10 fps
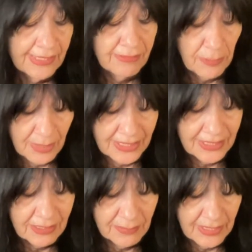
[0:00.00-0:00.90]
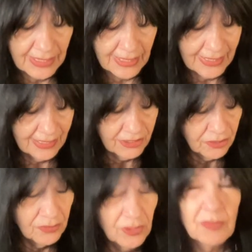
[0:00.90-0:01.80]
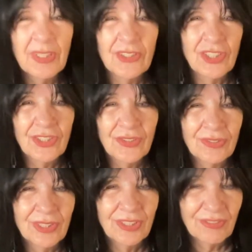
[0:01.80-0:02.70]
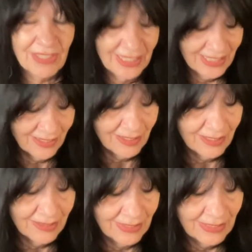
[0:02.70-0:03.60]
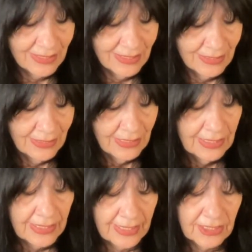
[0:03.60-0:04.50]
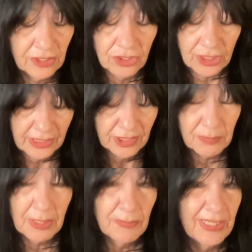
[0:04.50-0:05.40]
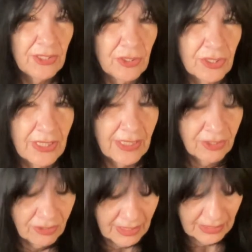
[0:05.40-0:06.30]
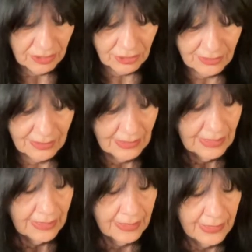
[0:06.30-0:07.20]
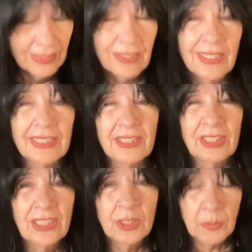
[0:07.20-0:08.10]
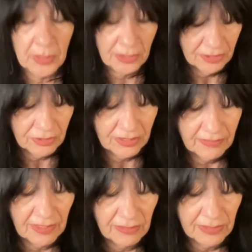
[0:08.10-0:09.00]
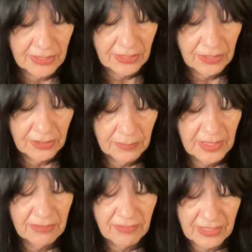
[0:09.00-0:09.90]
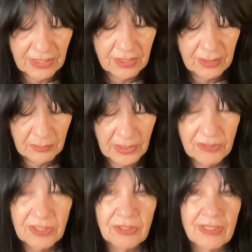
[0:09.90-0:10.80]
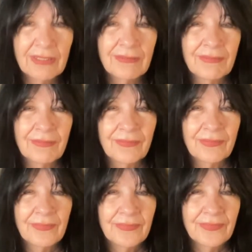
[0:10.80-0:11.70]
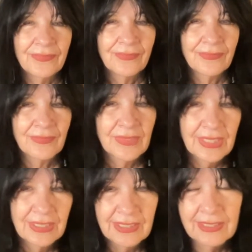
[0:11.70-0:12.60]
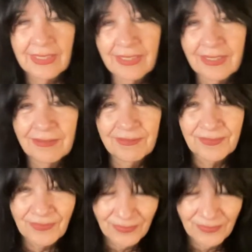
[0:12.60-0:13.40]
They reminded me that I had two small children to raise alone, that I should change my major to education. Then I could teach poetry if I wanted to, be invested in poetry. Instead,